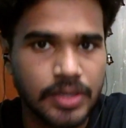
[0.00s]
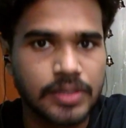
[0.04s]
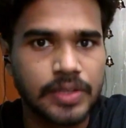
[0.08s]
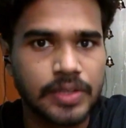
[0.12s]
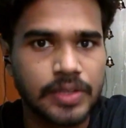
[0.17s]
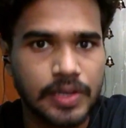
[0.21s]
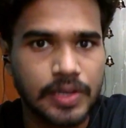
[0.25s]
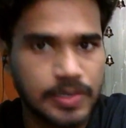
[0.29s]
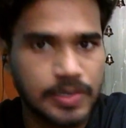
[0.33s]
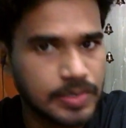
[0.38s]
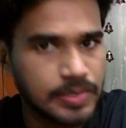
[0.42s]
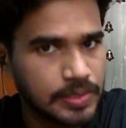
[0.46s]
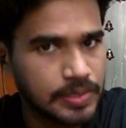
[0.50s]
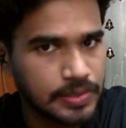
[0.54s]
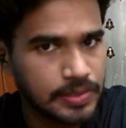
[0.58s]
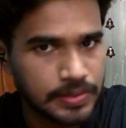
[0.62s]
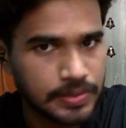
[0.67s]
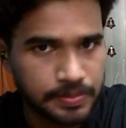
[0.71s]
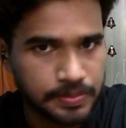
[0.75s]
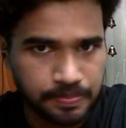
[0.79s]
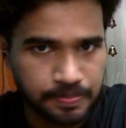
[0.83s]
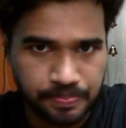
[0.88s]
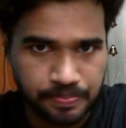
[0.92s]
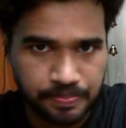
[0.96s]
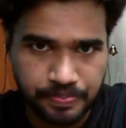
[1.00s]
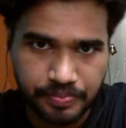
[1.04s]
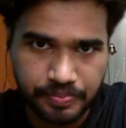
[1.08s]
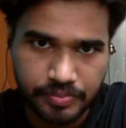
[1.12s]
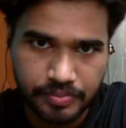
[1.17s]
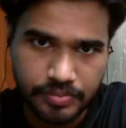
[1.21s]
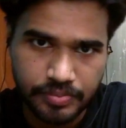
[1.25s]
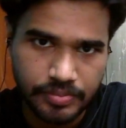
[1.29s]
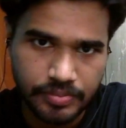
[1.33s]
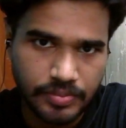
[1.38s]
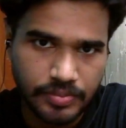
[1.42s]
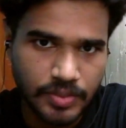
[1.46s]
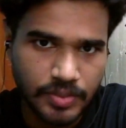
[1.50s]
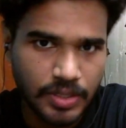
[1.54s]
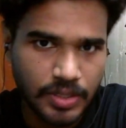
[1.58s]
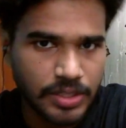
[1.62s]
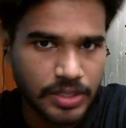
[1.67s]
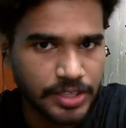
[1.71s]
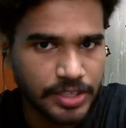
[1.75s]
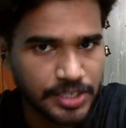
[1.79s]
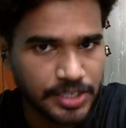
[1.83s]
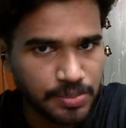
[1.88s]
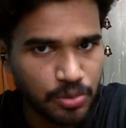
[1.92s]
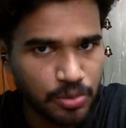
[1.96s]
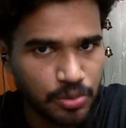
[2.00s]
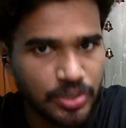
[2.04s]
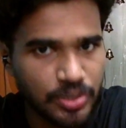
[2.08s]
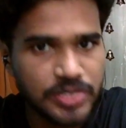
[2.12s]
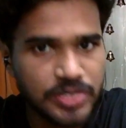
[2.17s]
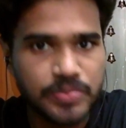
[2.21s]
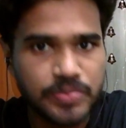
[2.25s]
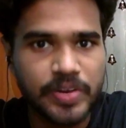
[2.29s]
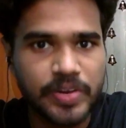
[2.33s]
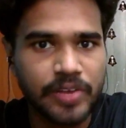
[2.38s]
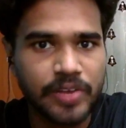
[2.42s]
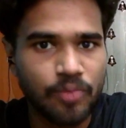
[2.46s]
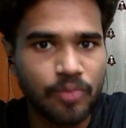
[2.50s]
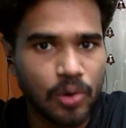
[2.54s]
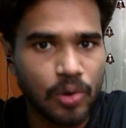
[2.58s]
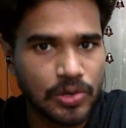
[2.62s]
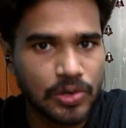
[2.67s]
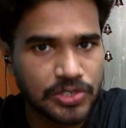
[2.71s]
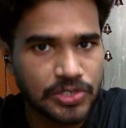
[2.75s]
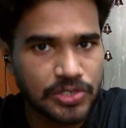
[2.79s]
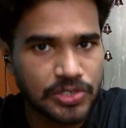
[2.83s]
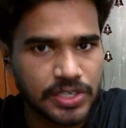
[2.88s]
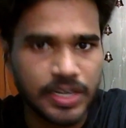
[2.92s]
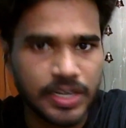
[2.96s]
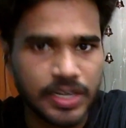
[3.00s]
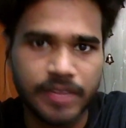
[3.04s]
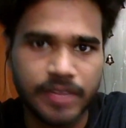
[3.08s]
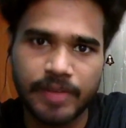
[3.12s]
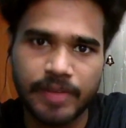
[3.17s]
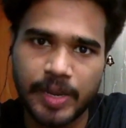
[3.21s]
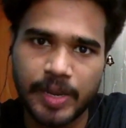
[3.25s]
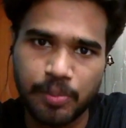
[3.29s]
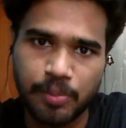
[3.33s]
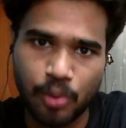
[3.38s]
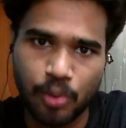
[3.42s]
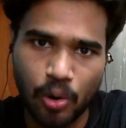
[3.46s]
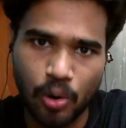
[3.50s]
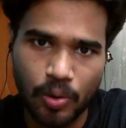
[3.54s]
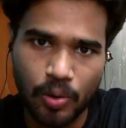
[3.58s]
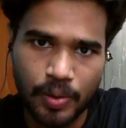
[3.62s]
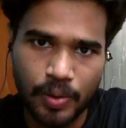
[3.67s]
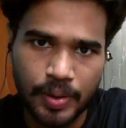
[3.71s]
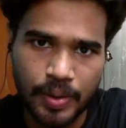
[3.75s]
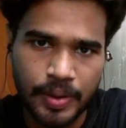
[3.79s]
The reason is, this book is very vast and very broad,